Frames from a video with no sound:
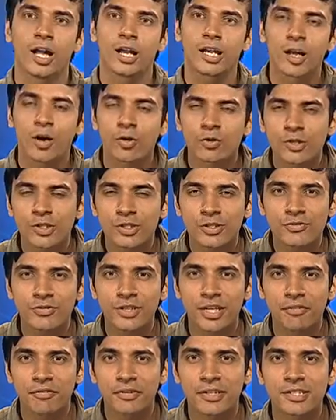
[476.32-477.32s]
Now, since we
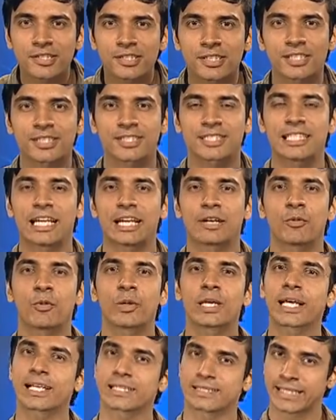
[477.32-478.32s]
have discussed that
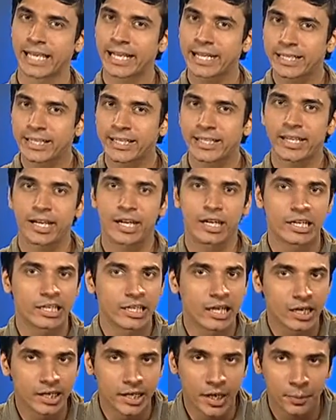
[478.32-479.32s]
what exactly a
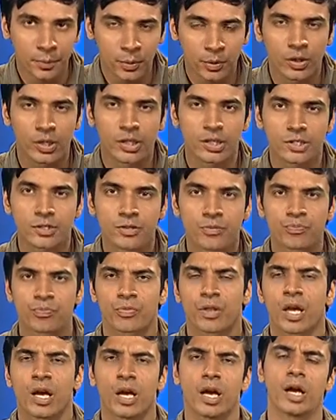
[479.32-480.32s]
dipole is
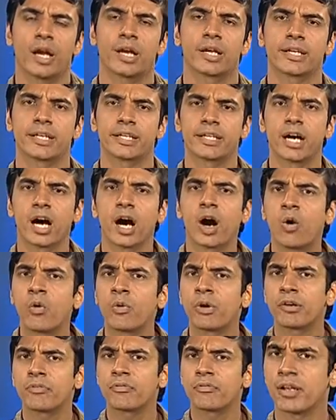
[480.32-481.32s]
and how
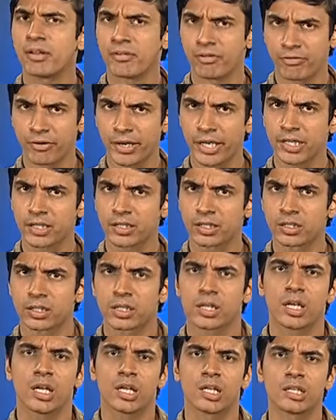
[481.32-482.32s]
it affect
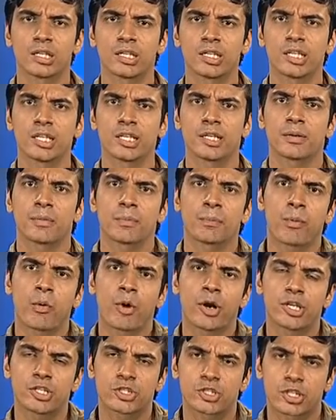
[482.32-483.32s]
the
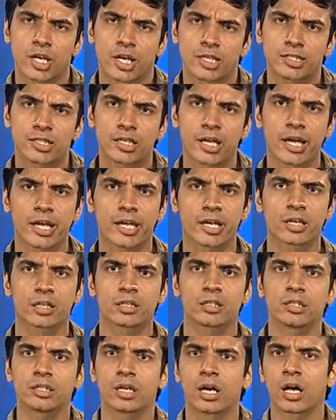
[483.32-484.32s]
point charge lying
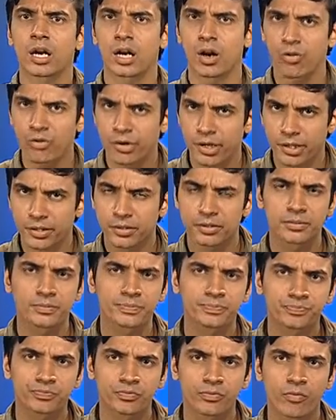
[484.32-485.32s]
around it,
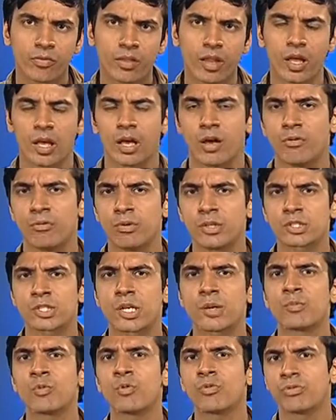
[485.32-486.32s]
we
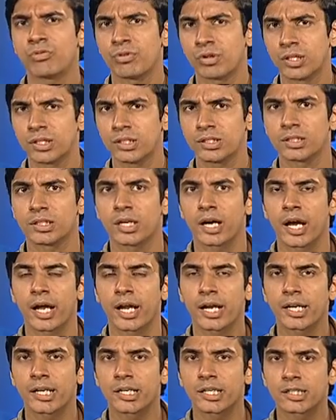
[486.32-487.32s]
shall move further
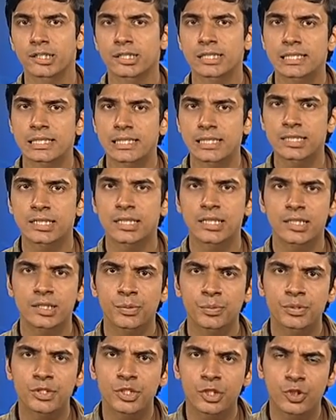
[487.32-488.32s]
and see the
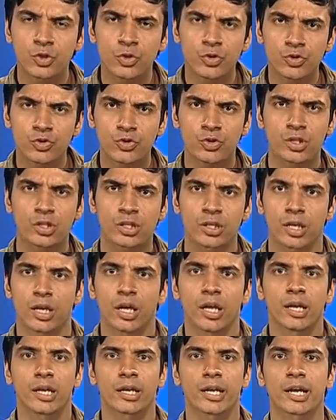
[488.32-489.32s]
situation
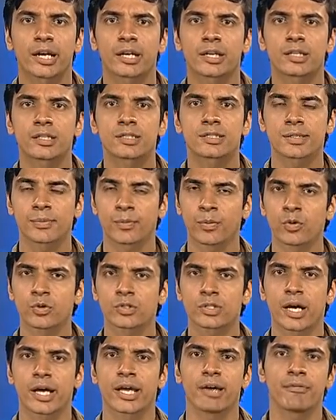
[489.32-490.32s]
that suppose
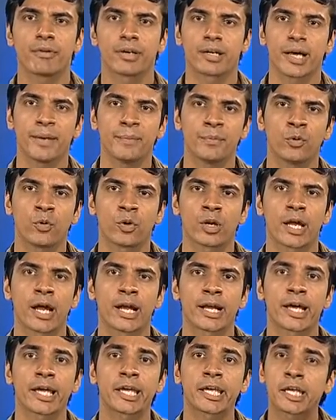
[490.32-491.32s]
I have a dipole
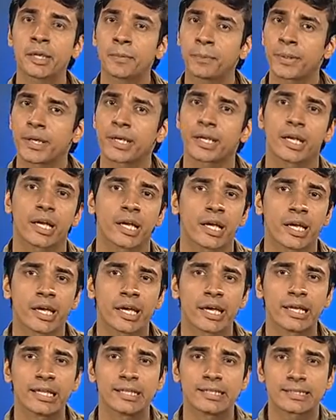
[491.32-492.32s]
and I keep it
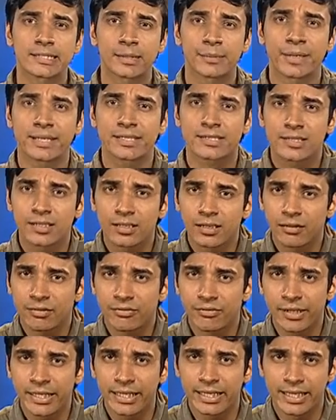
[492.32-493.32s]
in some external
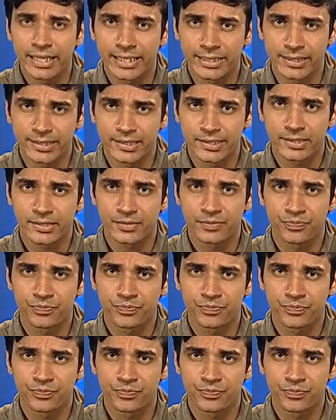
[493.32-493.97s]
field like this.